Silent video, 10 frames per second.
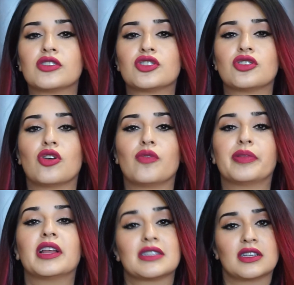So
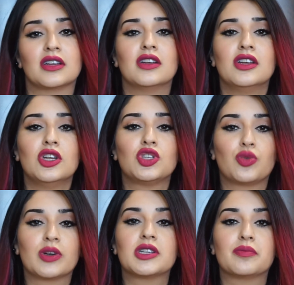plus the
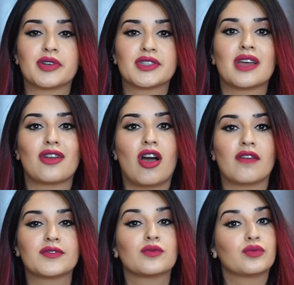20%
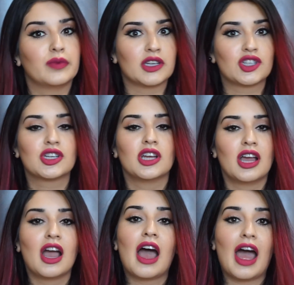off, which
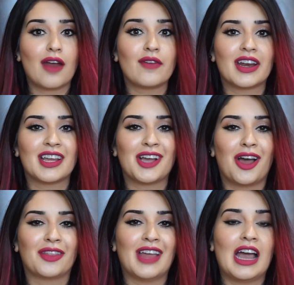I ran and
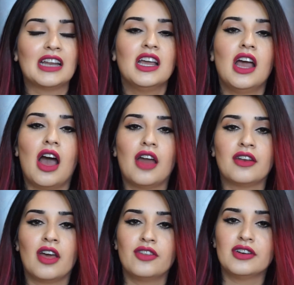got that.
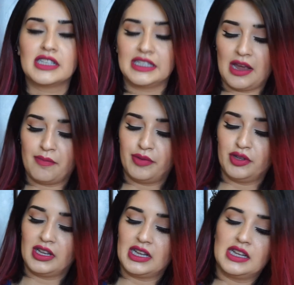Another
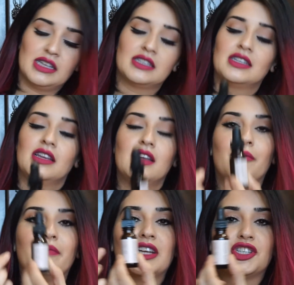example is
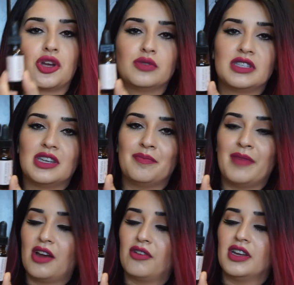my Josie
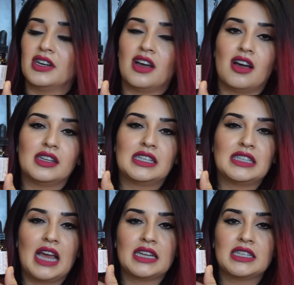Marin
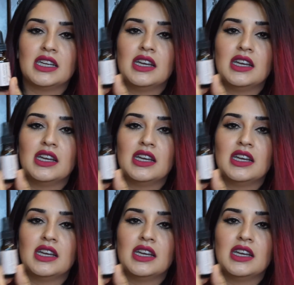set.